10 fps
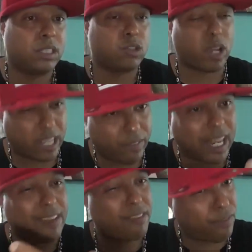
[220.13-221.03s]
So I give a
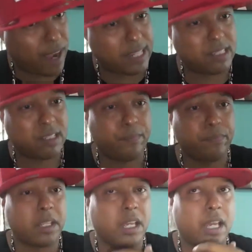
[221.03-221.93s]
lot of advice,
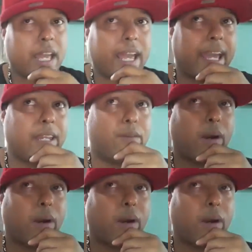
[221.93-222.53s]
and